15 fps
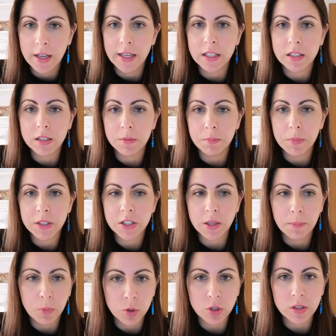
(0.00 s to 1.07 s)
It's
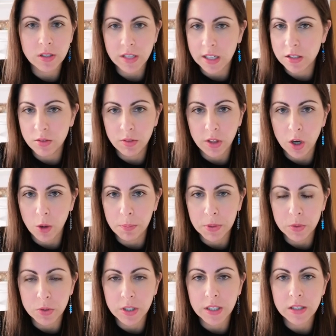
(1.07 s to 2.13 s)
a modern state-of-the-art
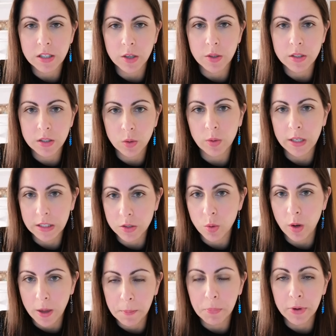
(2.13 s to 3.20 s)
building, so it's
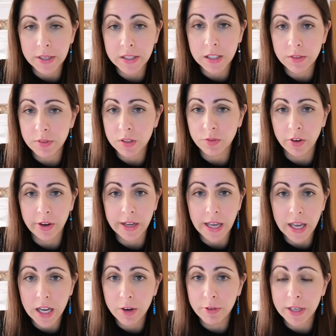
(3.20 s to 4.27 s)
quite impressive. It's very
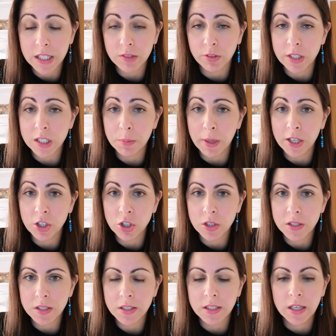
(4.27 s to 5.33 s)
airy, it's very
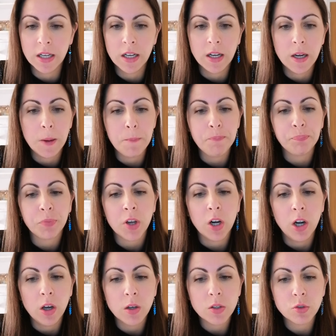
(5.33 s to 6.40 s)
spacious.
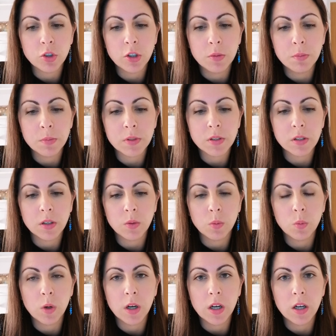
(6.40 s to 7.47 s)
Classrooms
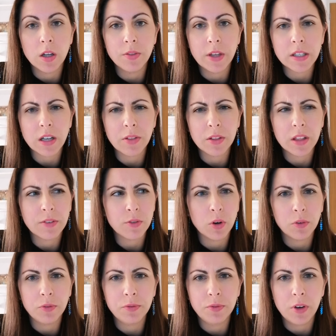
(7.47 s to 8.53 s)
were there. I think they've
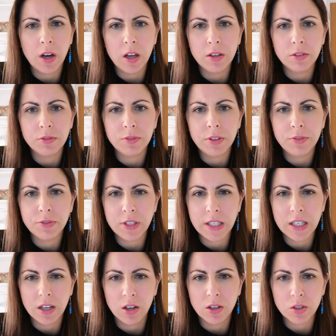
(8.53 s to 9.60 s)
got
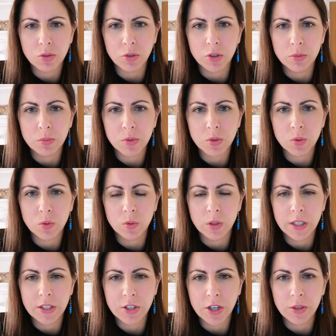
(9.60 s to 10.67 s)
50 classrooms all
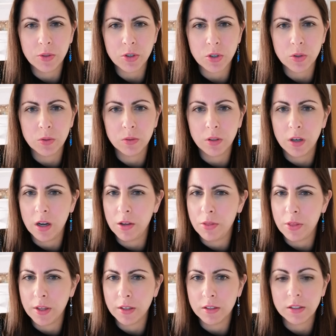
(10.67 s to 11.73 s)
in total, I
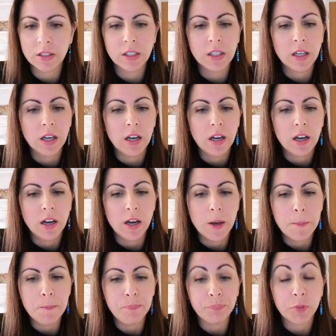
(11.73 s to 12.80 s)
think.
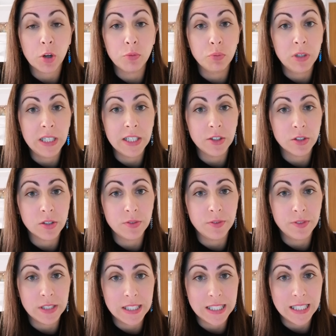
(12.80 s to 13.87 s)
Really good
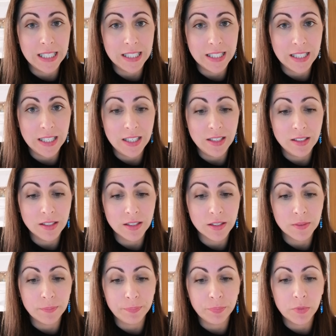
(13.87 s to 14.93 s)

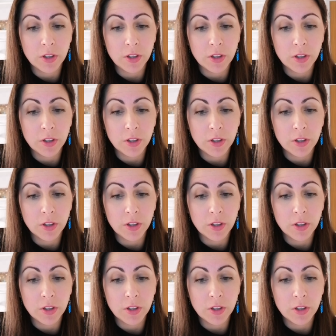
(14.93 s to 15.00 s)
facilities.